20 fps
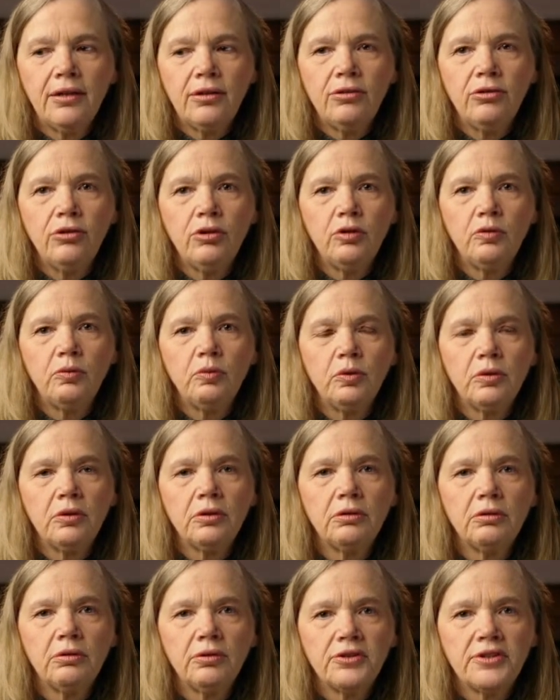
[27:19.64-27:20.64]
you
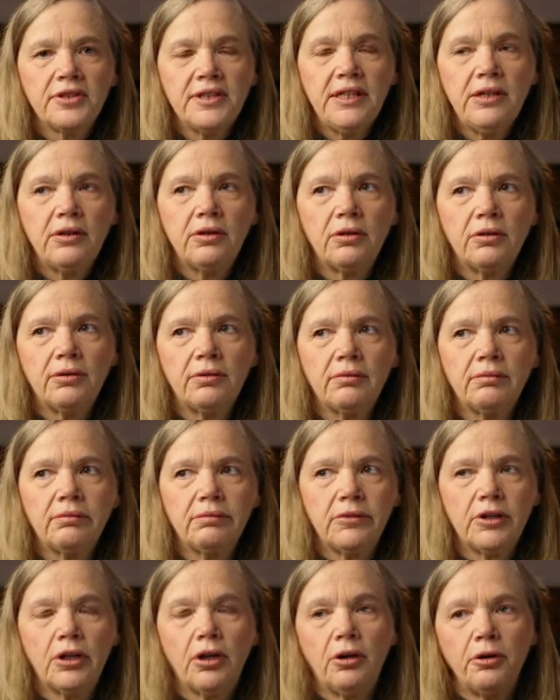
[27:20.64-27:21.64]
will see on
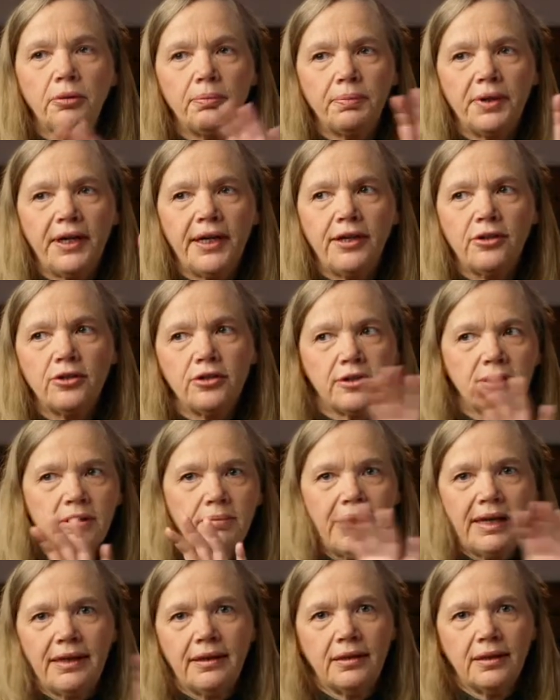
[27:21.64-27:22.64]
the homepage there's a
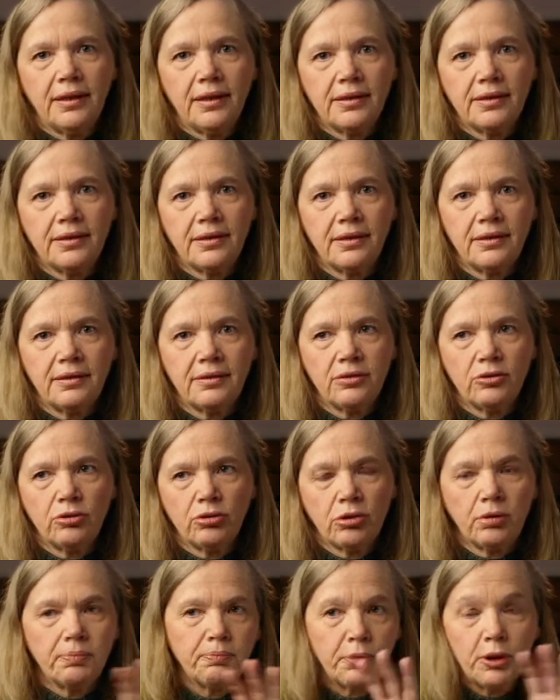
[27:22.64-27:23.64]
banner that says
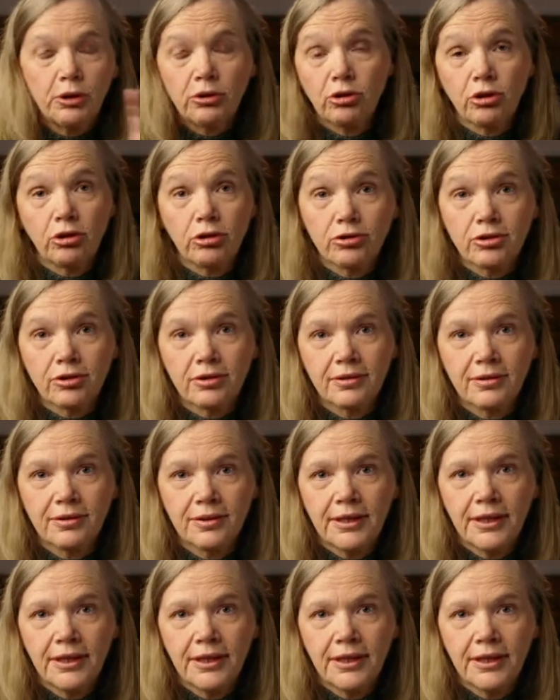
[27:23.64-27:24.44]
podcast.